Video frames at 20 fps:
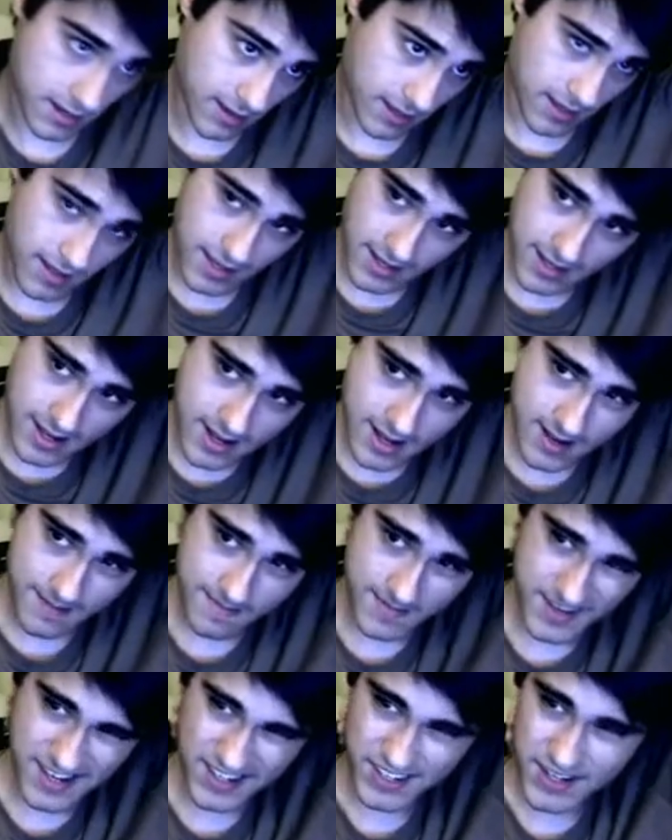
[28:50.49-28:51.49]

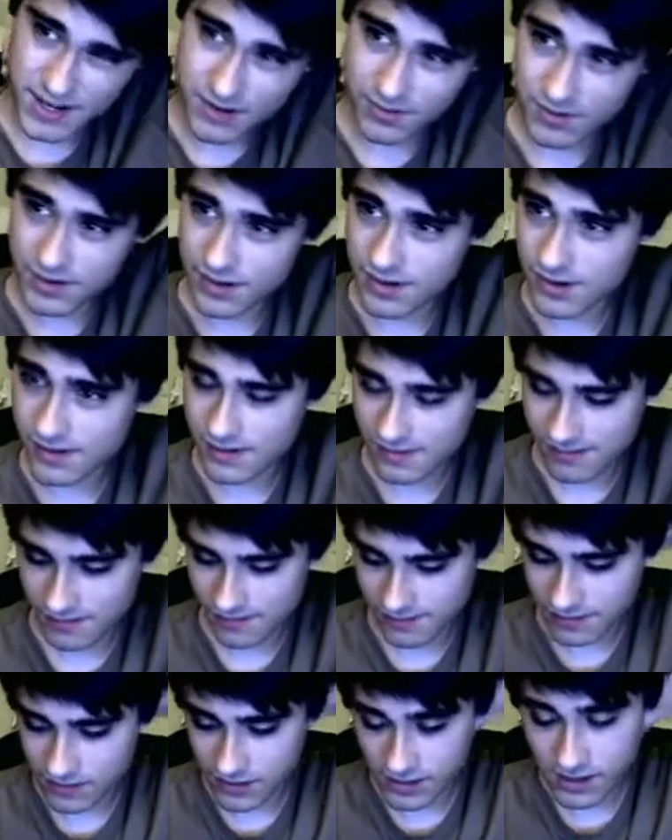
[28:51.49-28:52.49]
there's no real
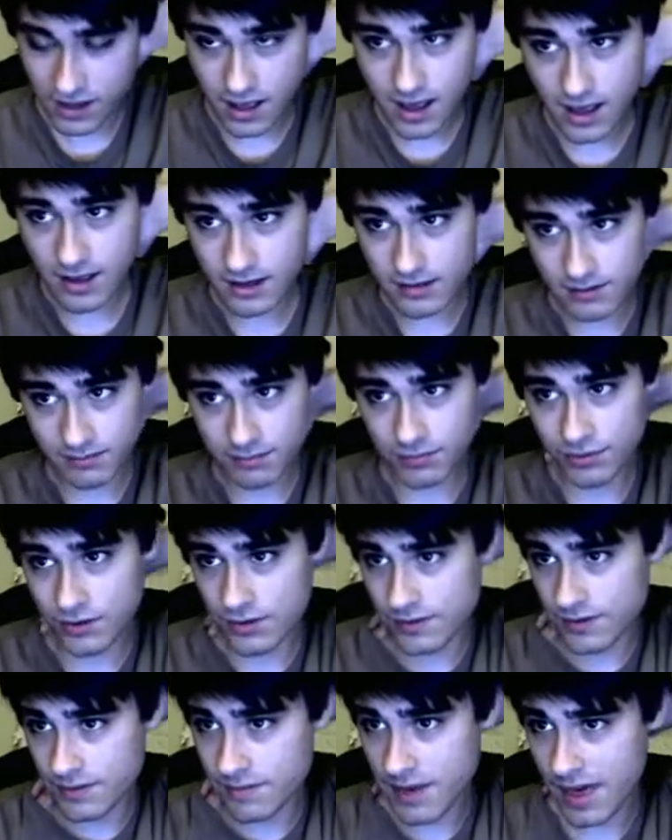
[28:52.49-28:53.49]
proven
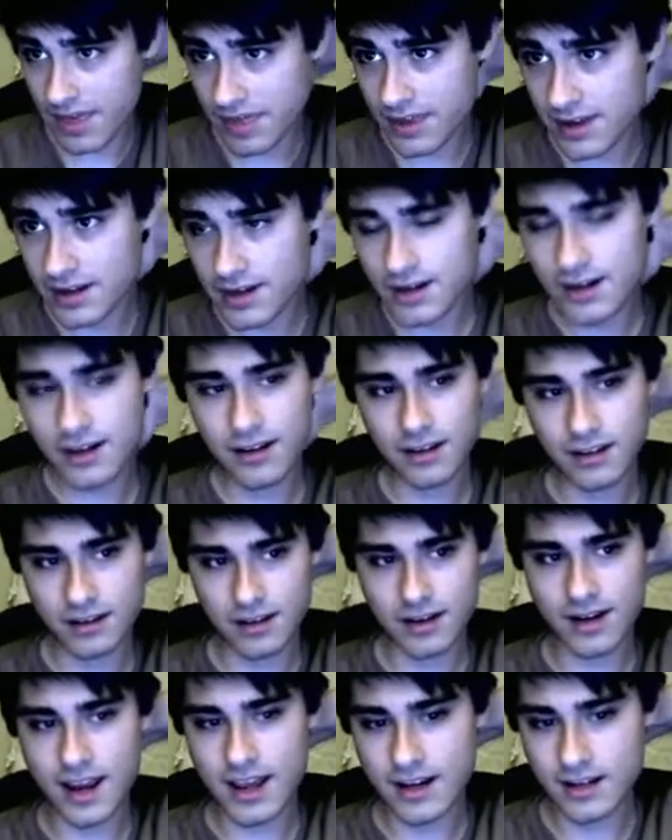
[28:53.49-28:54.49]
method here on
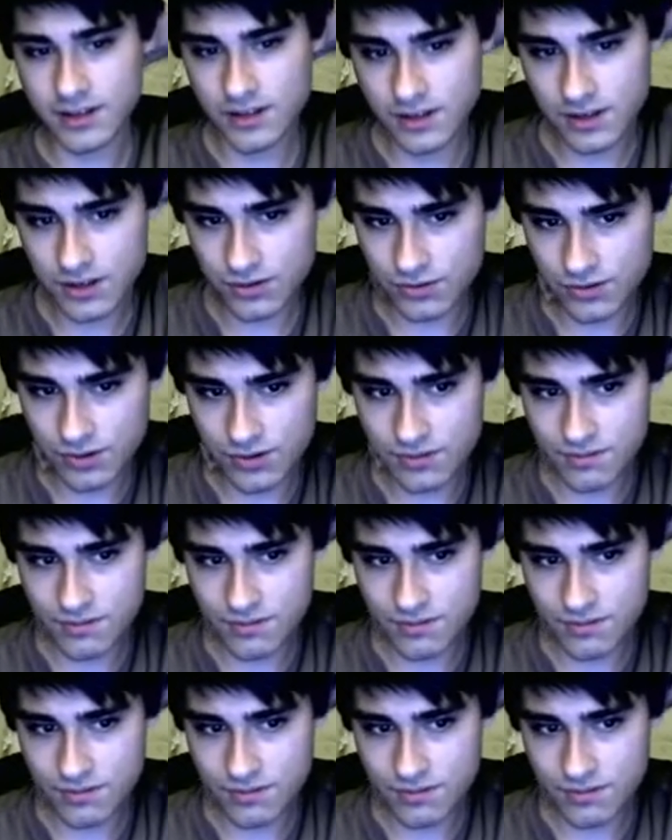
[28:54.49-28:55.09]
how to do this room.